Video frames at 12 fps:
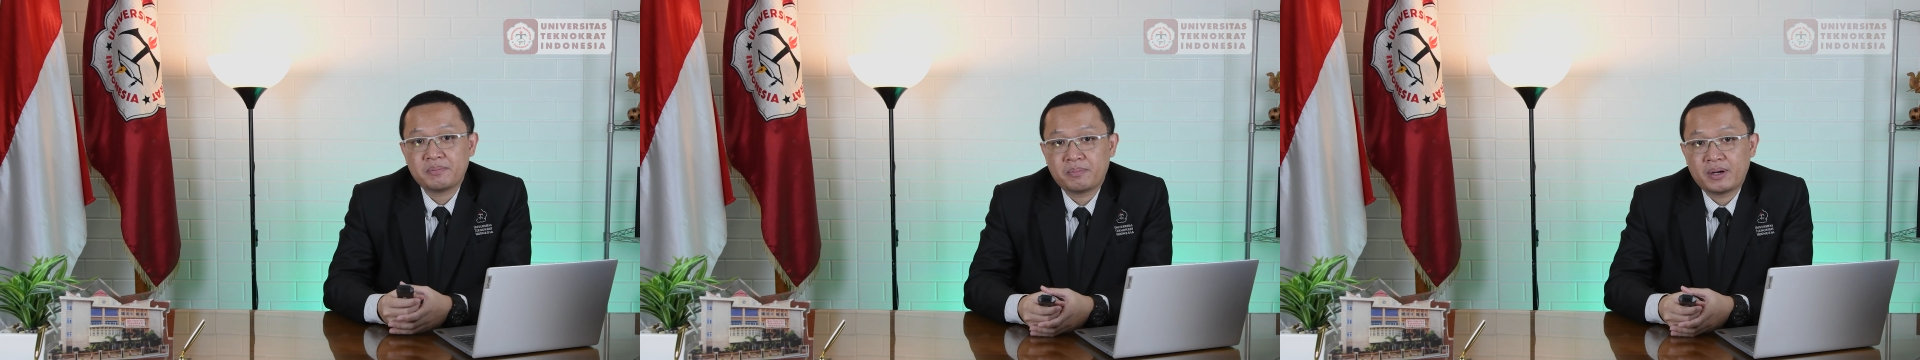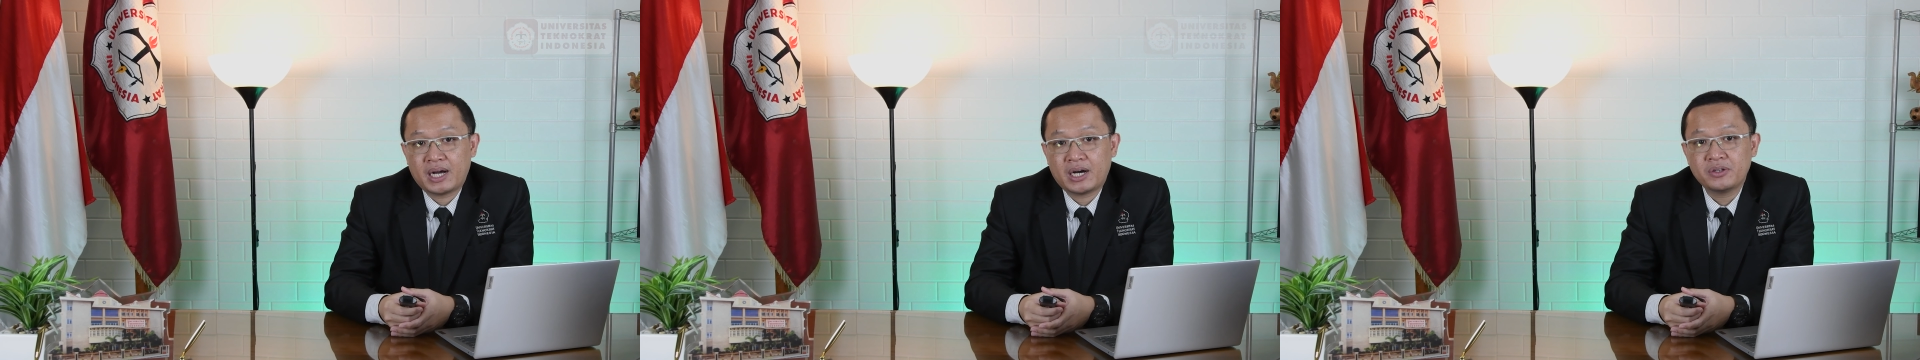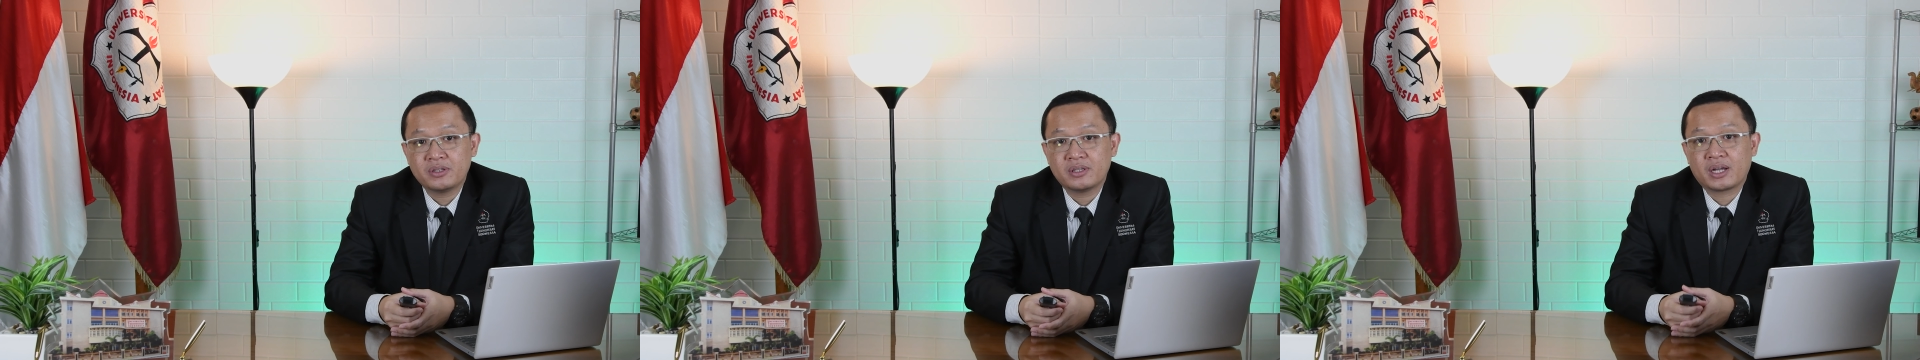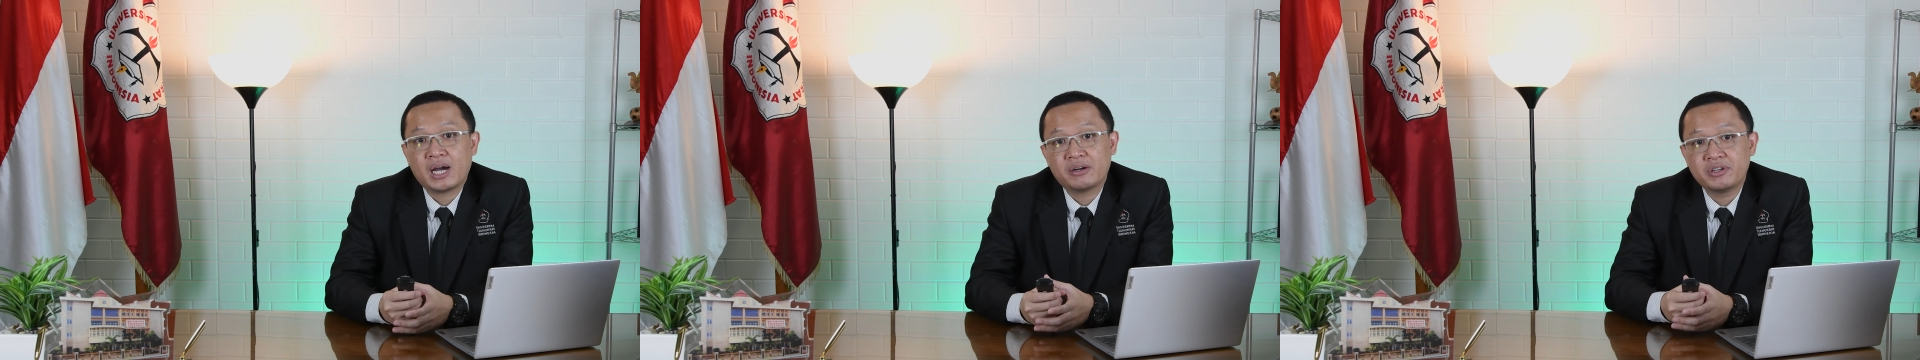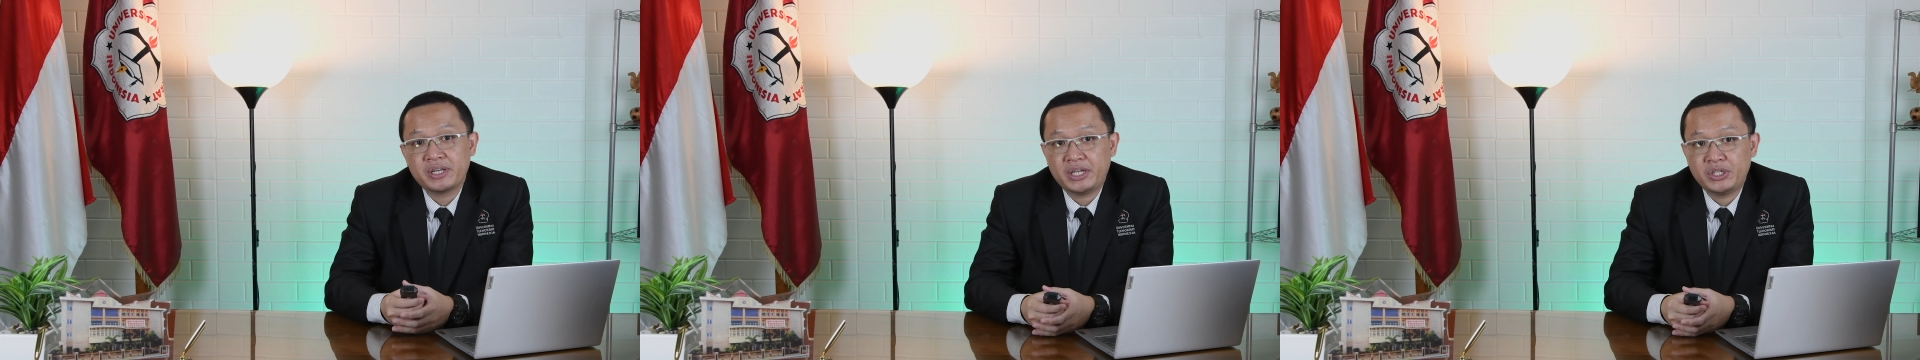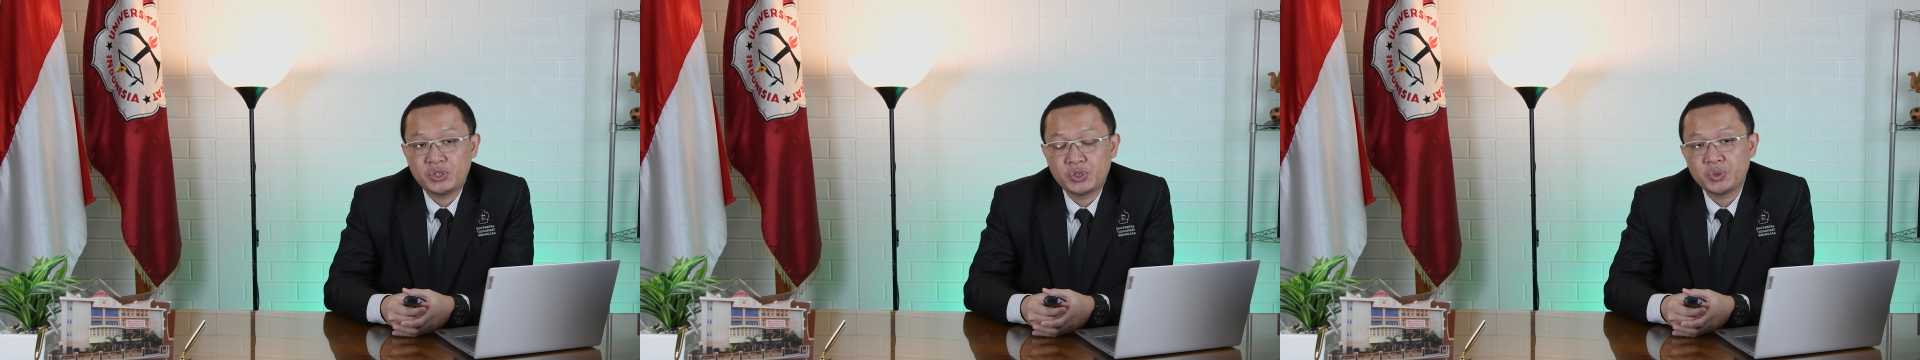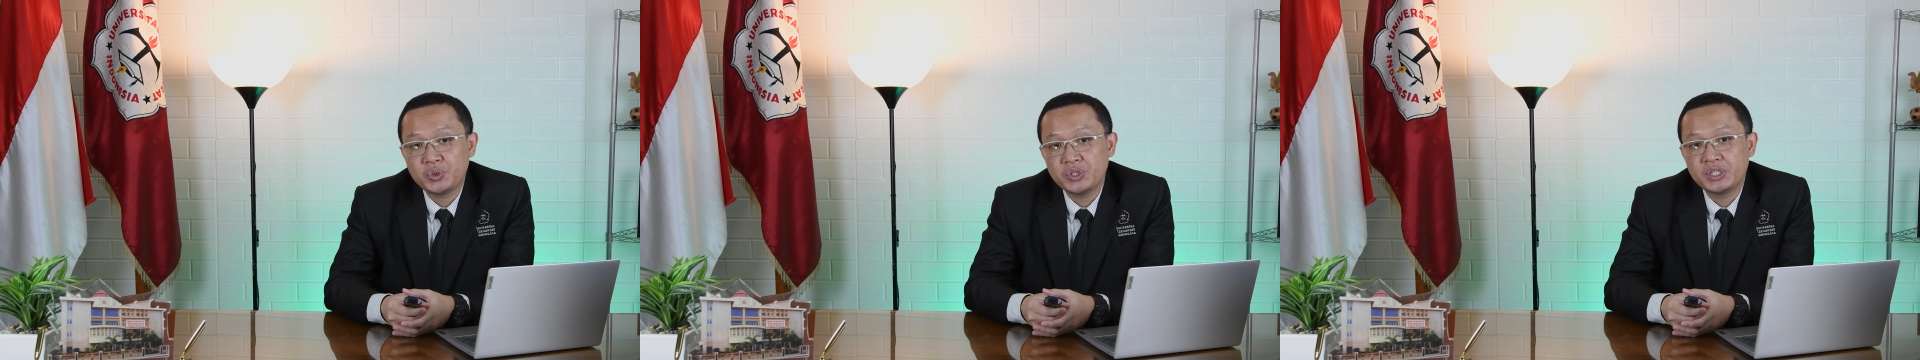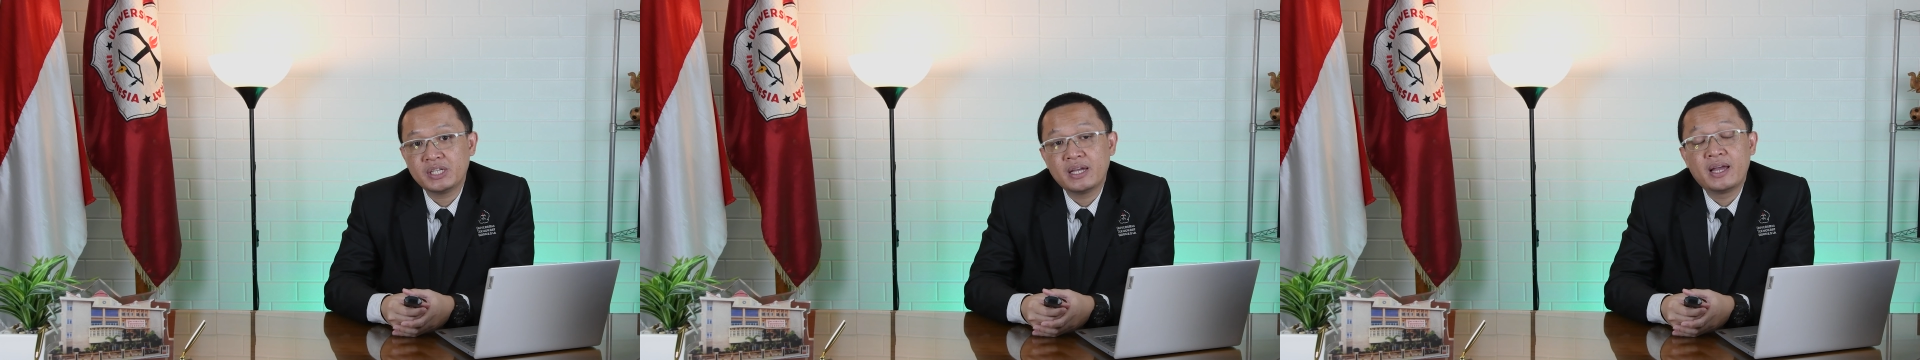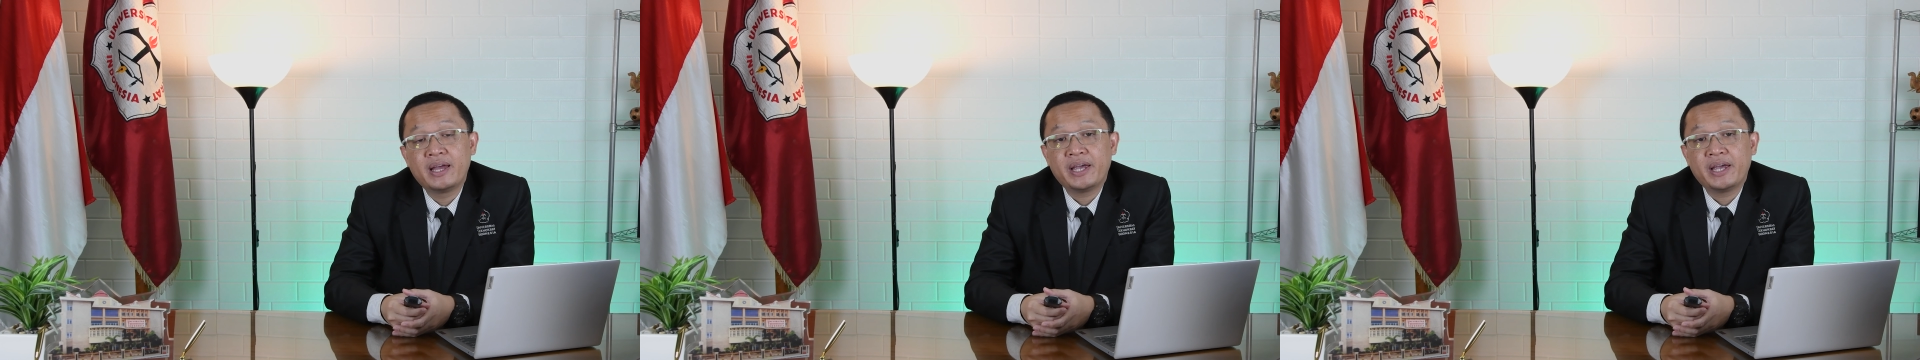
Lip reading: about the current issues,